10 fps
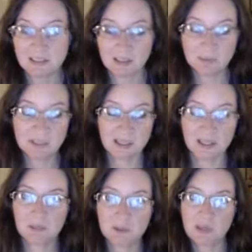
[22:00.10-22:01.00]

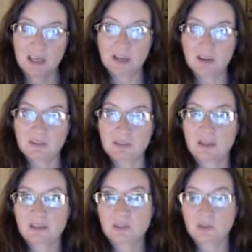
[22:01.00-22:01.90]
sometimes we have
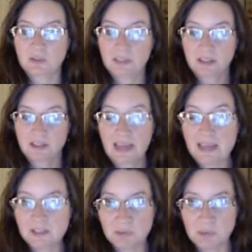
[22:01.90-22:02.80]
a
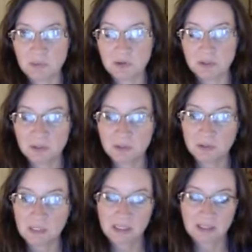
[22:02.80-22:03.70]
cast member who
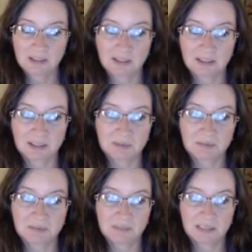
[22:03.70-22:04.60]

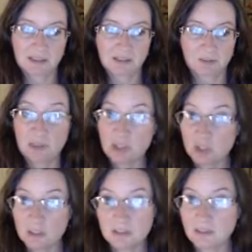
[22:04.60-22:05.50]
it
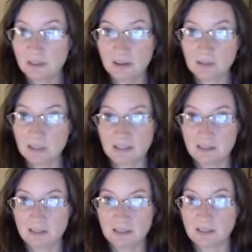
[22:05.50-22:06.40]
finishes their
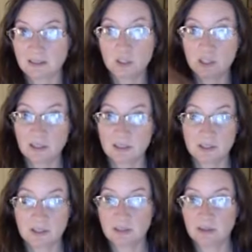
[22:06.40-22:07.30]
lessons and they're done,
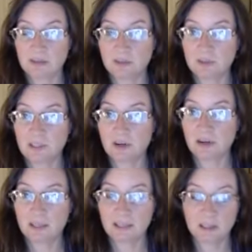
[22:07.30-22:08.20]
so they don't have to
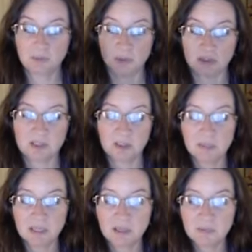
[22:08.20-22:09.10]
reincarnate anymore.
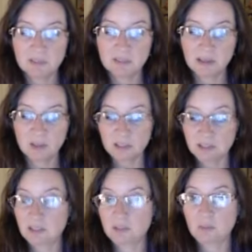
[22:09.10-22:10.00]
Sometimes they're just
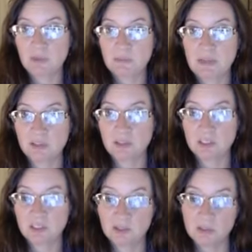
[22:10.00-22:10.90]
here to be a master
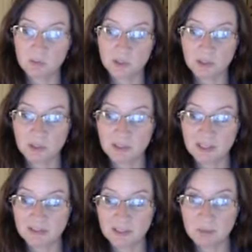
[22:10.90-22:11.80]
teacher in one or two
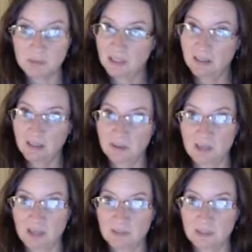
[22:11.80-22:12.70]
lifetimes, and they don't
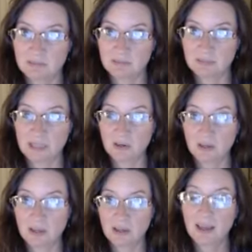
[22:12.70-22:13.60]
have to carry
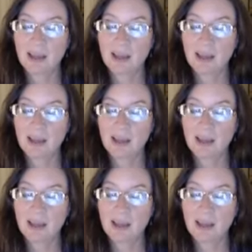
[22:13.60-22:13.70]
on.